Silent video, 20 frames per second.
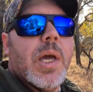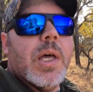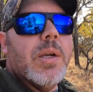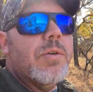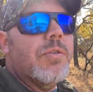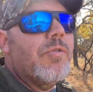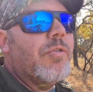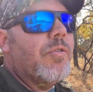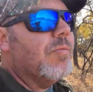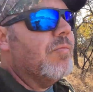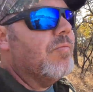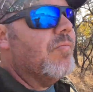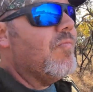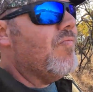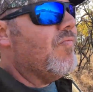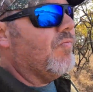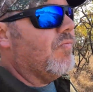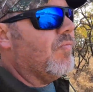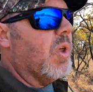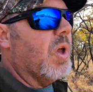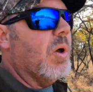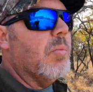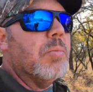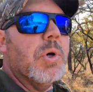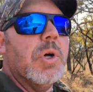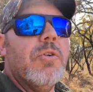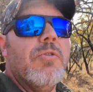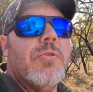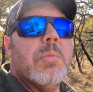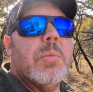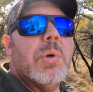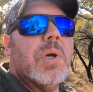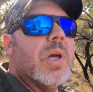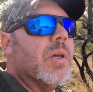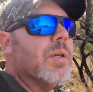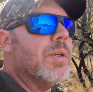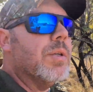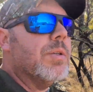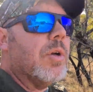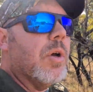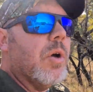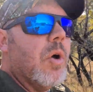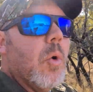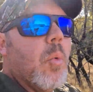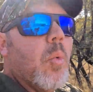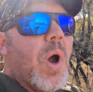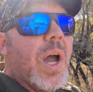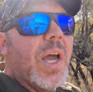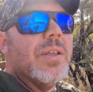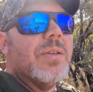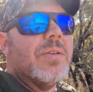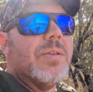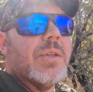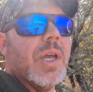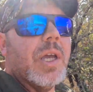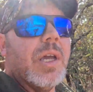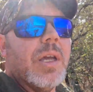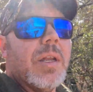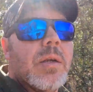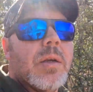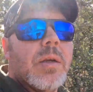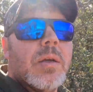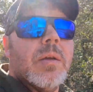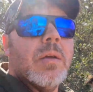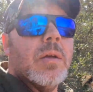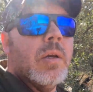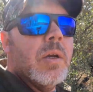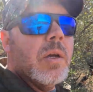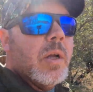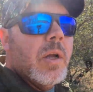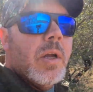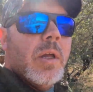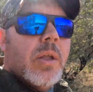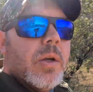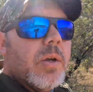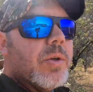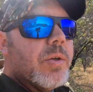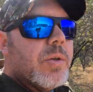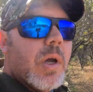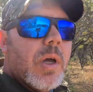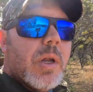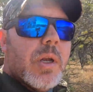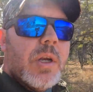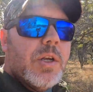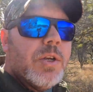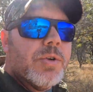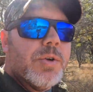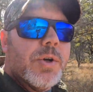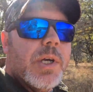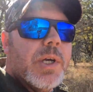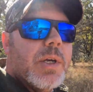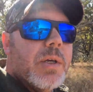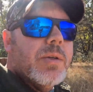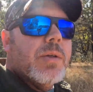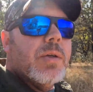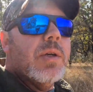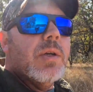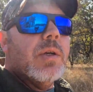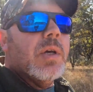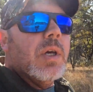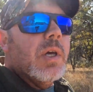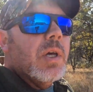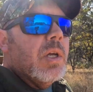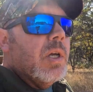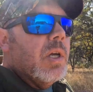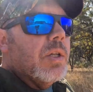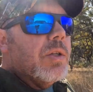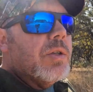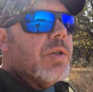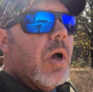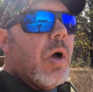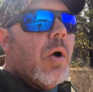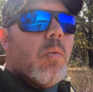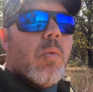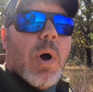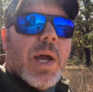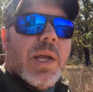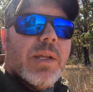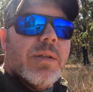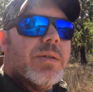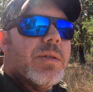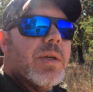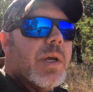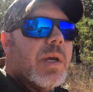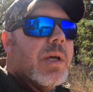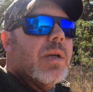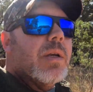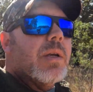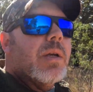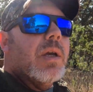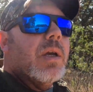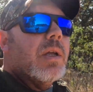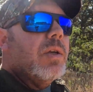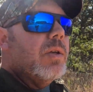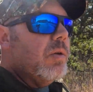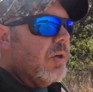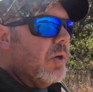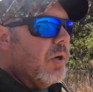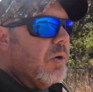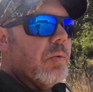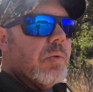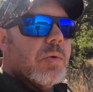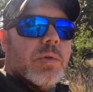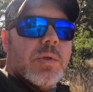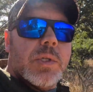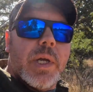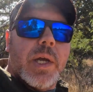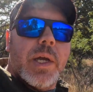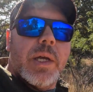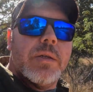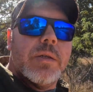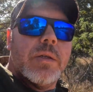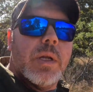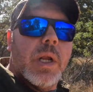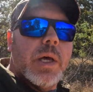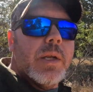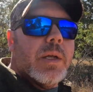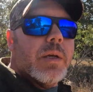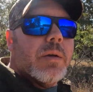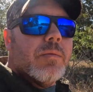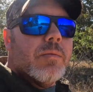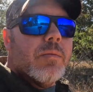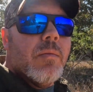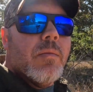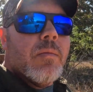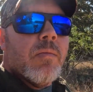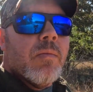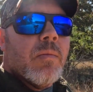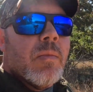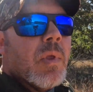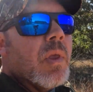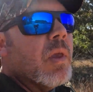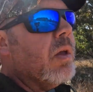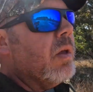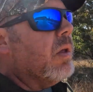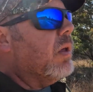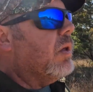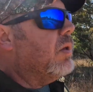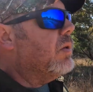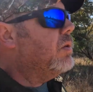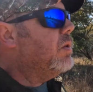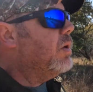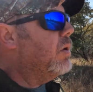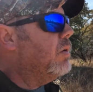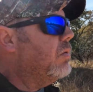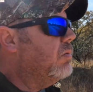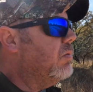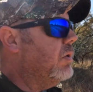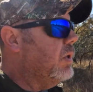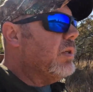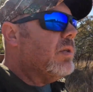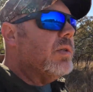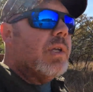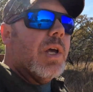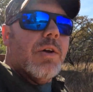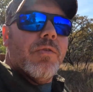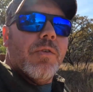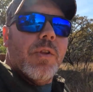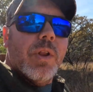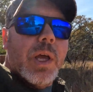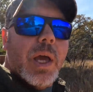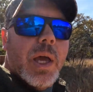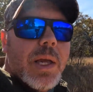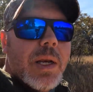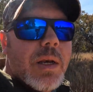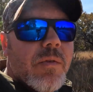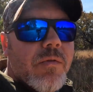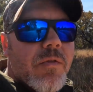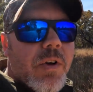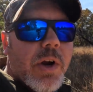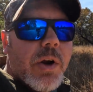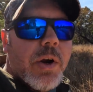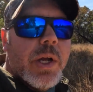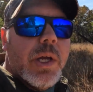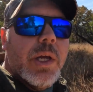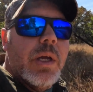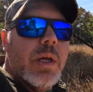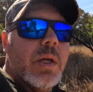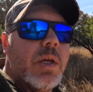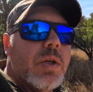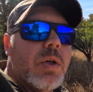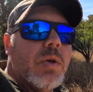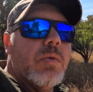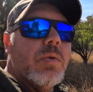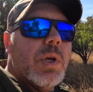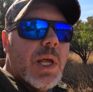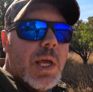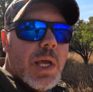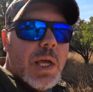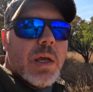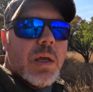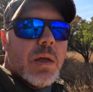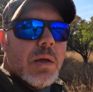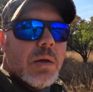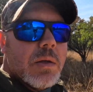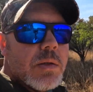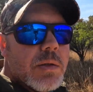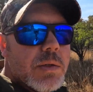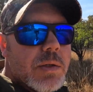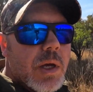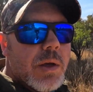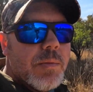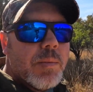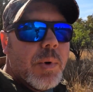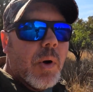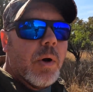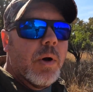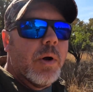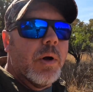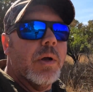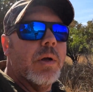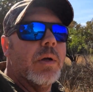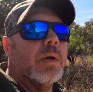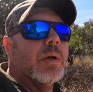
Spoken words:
out of a movie because it's all white sand. There's not any trees. It's all white sand, and you can go sand sledding. So it's definitely a very unique state park.